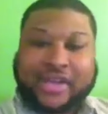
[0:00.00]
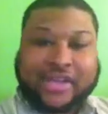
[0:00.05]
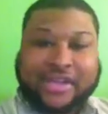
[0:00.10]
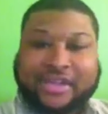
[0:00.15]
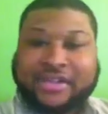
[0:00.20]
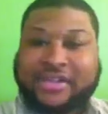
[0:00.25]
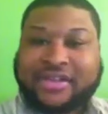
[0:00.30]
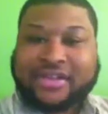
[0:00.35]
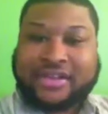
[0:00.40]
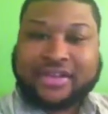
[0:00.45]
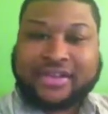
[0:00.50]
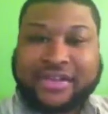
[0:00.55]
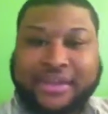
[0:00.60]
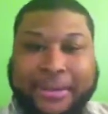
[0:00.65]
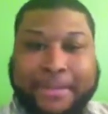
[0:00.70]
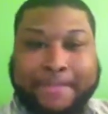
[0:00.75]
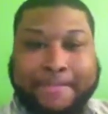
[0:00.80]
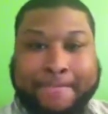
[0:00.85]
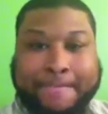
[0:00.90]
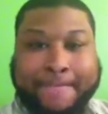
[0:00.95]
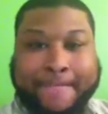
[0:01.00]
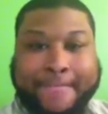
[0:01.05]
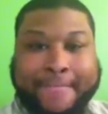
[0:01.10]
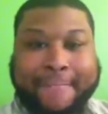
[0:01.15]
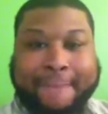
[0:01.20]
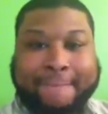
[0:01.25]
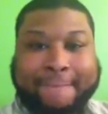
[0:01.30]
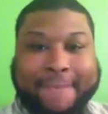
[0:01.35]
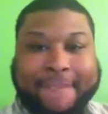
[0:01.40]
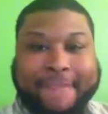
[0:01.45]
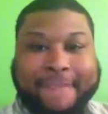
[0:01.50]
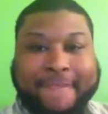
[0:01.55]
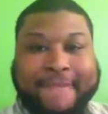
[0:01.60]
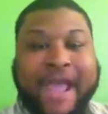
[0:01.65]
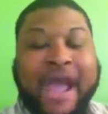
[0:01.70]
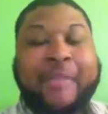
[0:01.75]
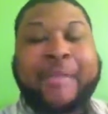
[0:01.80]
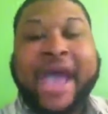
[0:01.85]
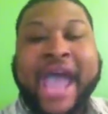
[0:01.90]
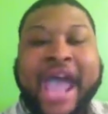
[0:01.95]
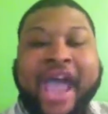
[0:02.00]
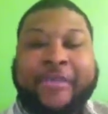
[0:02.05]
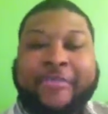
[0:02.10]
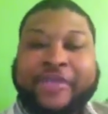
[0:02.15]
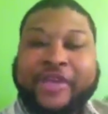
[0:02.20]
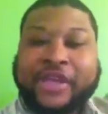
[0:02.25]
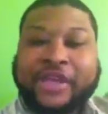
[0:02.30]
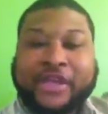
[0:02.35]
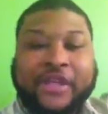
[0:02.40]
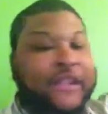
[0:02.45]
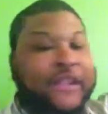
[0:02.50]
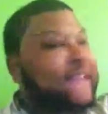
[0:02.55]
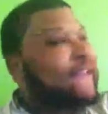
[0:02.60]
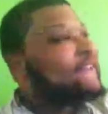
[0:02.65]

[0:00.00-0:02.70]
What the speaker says: it is. I'm happy,